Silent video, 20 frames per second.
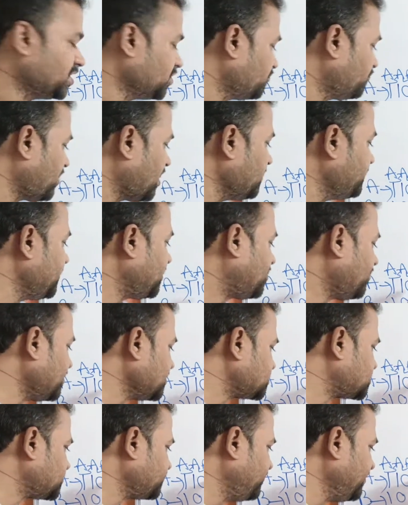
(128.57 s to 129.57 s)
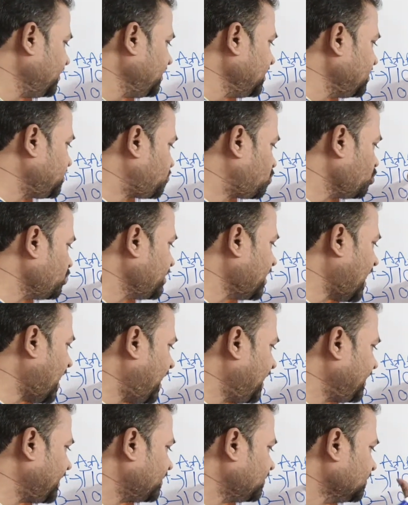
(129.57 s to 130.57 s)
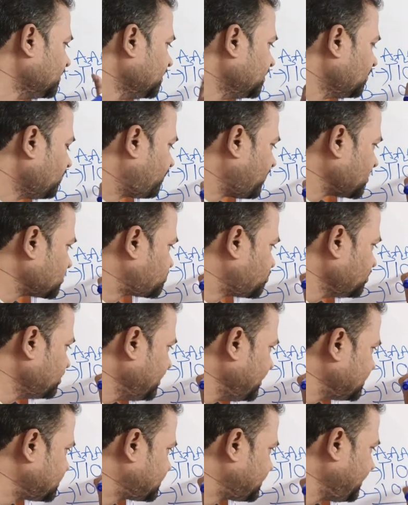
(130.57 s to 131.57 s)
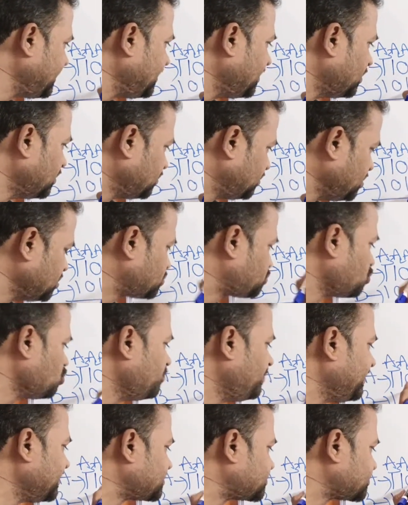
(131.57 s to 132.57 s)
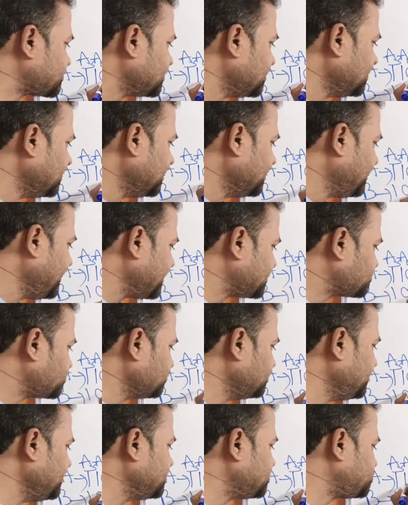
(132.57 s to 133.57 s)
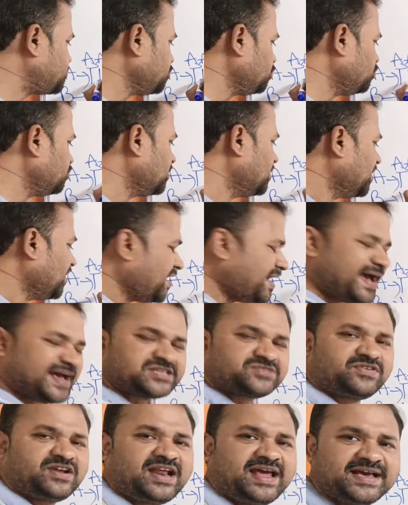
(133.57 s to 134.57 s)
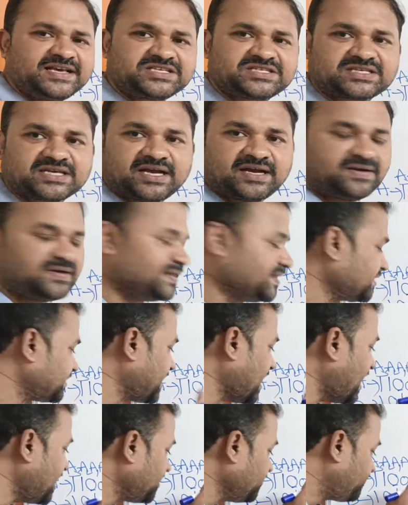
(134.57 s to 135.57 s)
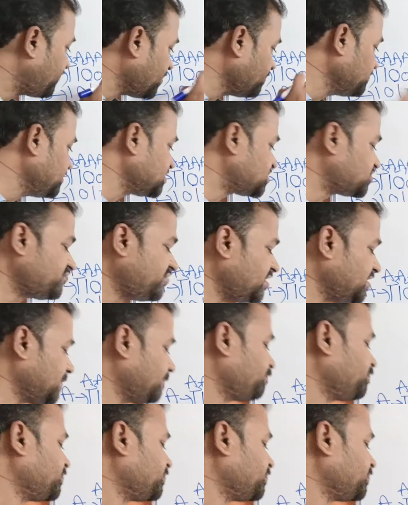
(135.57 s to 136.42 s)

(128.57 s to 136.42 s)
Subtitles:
Why? Because we need to add first to these two bits, next to these two, as well as carry from this one.